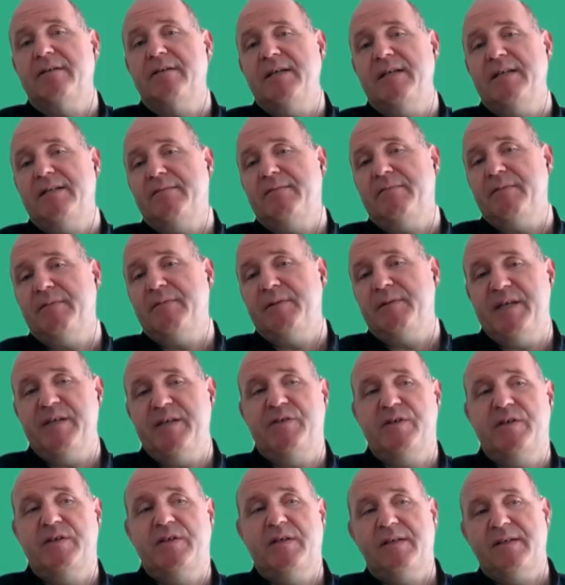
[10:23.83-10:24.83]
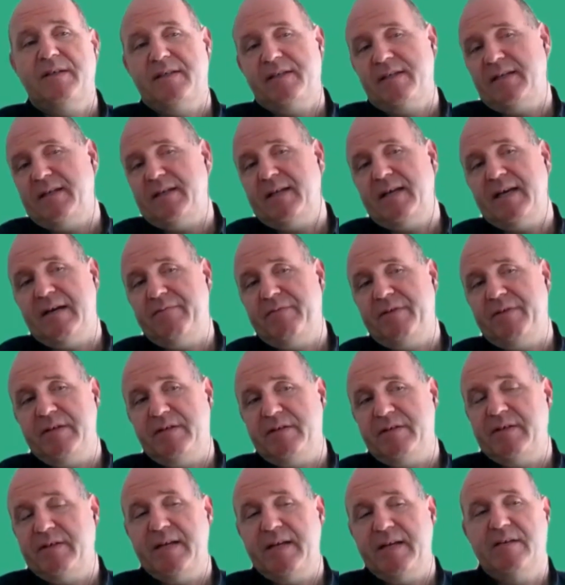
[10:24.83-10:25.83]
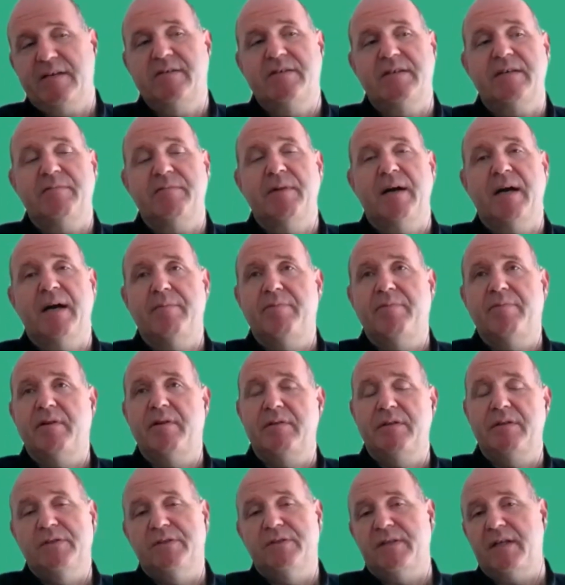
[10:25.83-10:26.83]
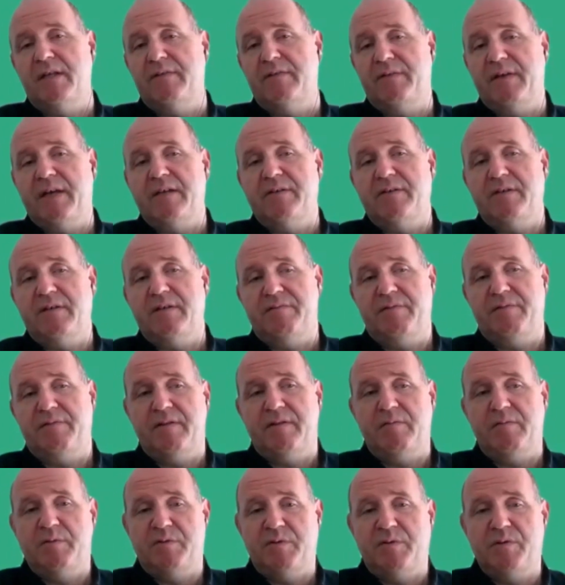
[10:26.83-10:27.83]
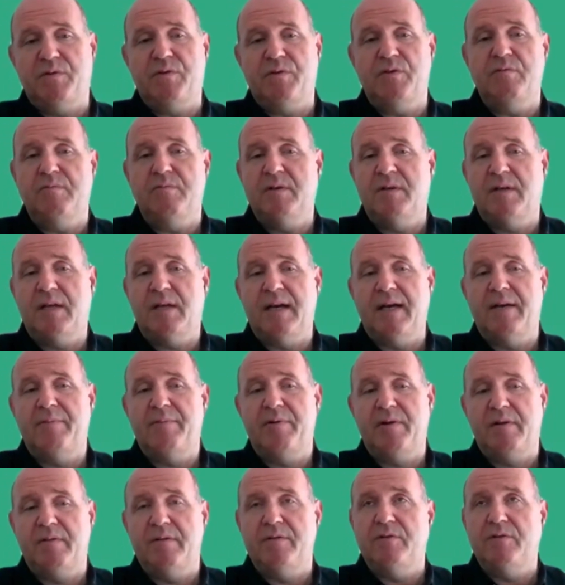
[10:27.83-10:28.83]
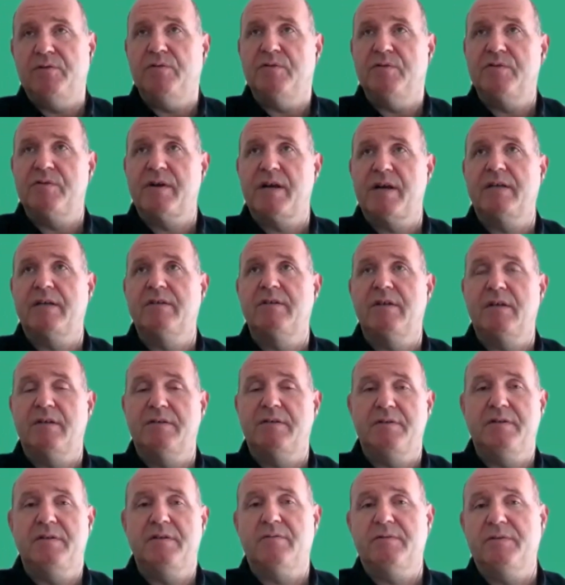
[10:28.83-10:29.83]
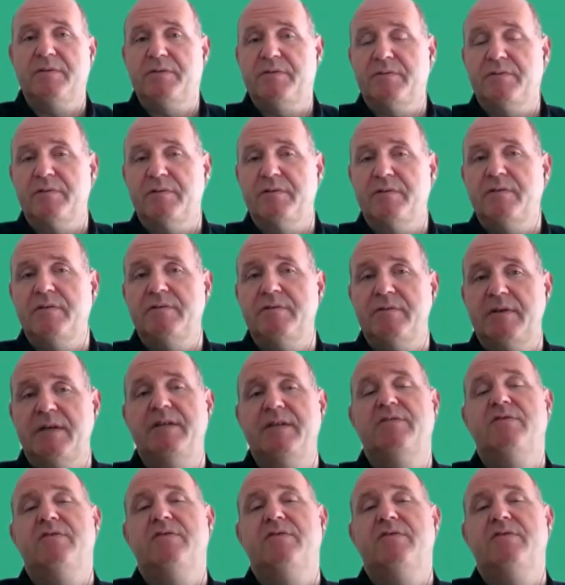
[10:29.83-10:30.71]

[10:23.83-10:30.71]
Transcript: it basically can have the exact same high privileges as if it was a human high privileged user accessing resources, right?